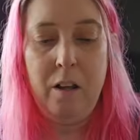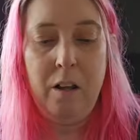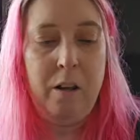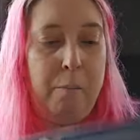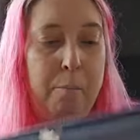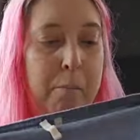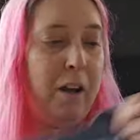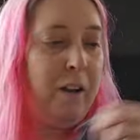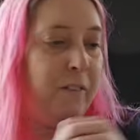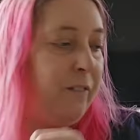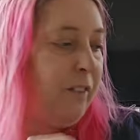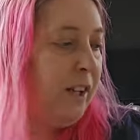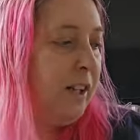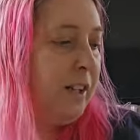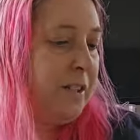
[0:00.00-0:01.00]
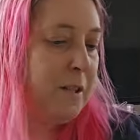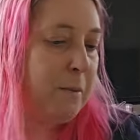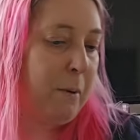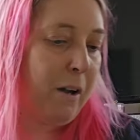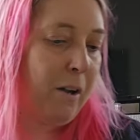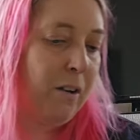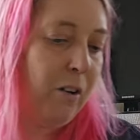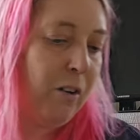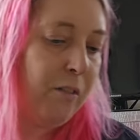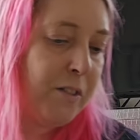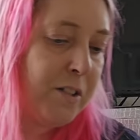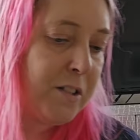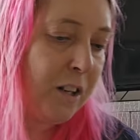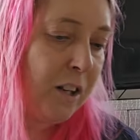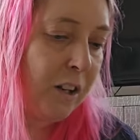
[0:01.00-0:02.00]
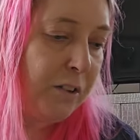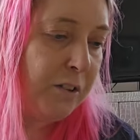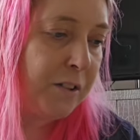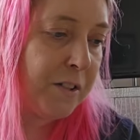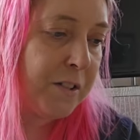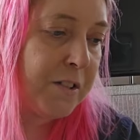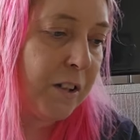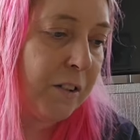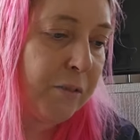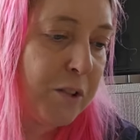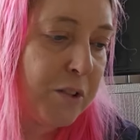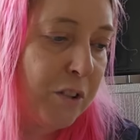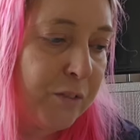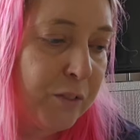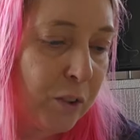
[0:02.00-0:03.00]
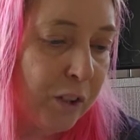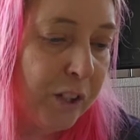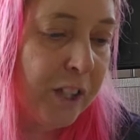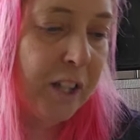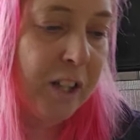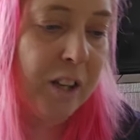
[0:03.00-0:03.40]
My feelings about a lot of this clothing stuff which I've got here,